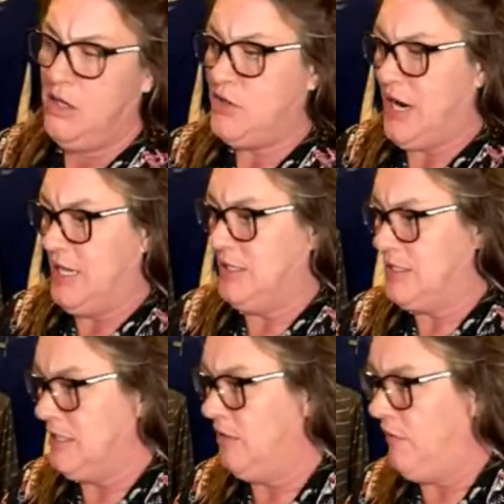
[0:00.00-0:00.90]
Try this
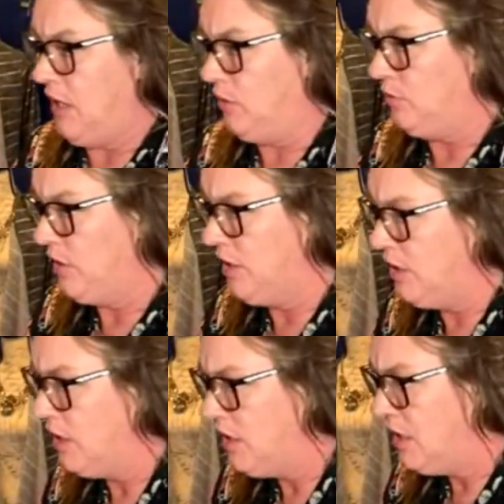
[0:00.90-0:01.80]
stuff on.
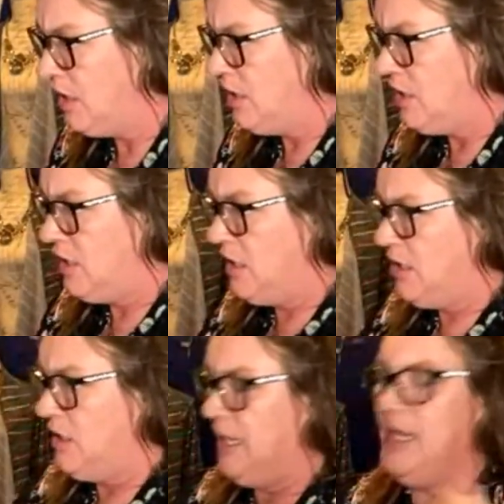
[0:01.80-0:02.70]

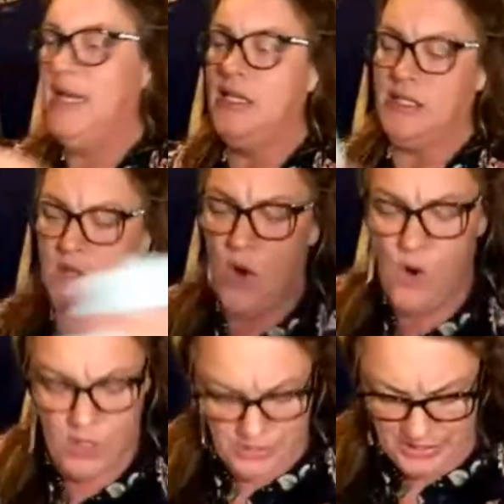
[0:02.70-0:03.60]
It is
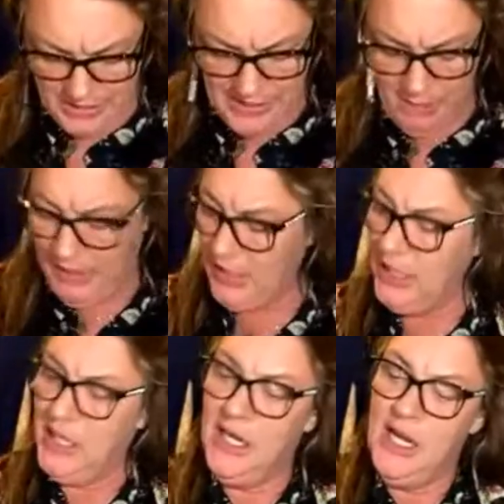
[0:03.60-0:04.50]
gorgeous. I mean,
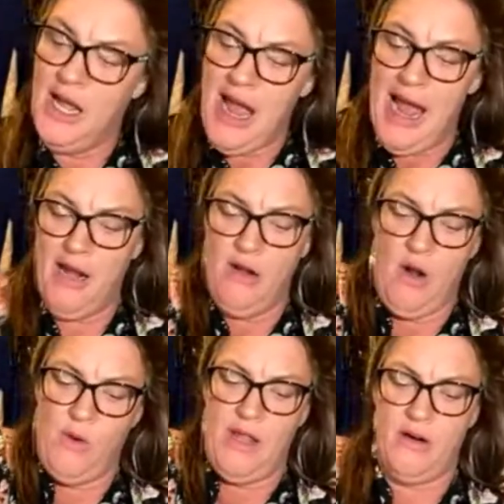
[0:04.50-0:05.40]
I don't know
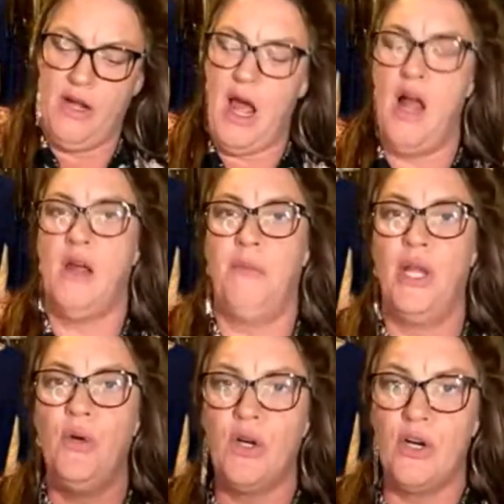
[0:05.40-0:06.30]
whether to call it
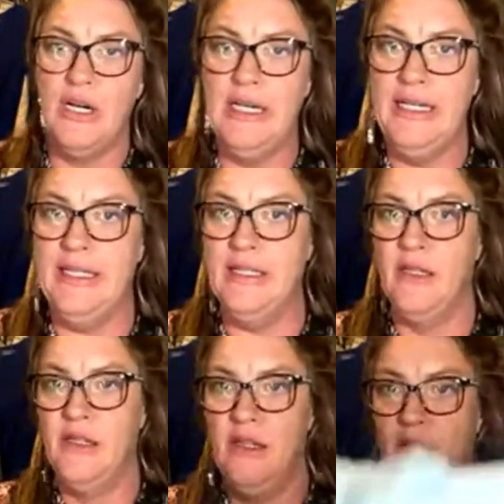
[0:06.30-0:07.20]
blue or green.
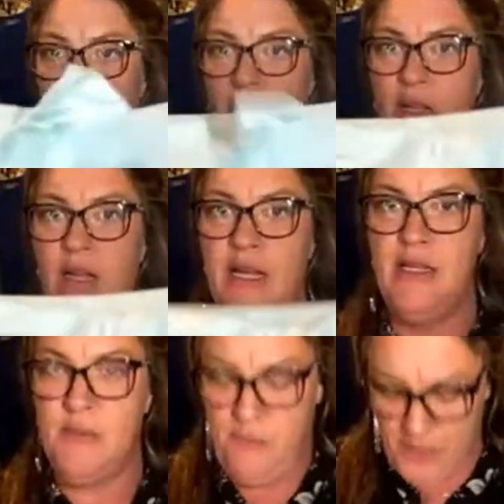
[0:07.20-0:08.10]

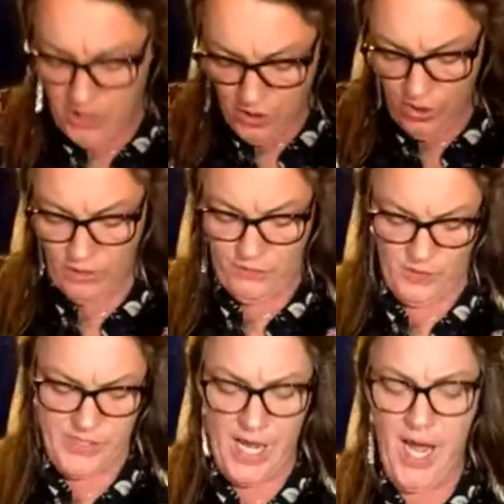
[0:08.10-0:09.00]
It's beautiful
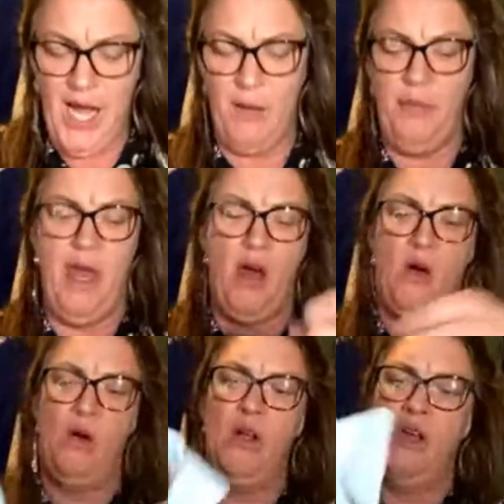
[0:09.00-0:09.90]
top,
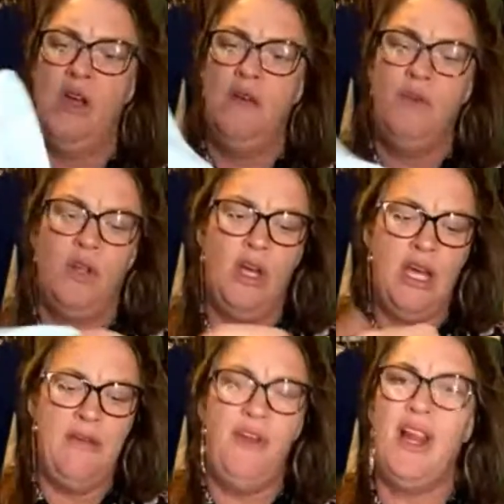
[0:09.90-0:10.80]
y'all. If you're
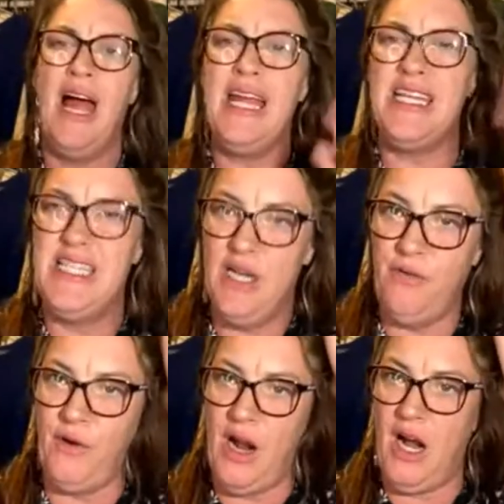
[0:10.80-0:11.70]
looking, if you like
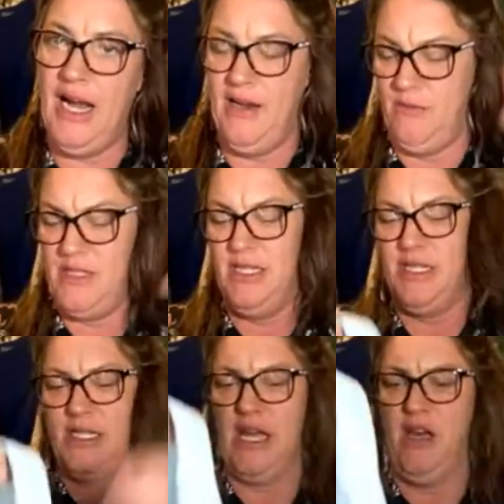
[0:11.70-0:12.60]
different items and
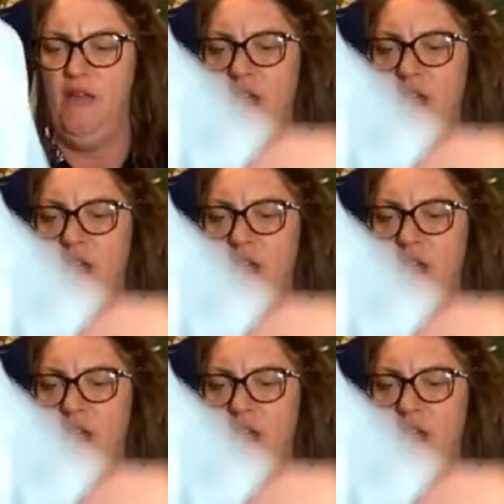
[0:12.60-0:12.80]
stuff,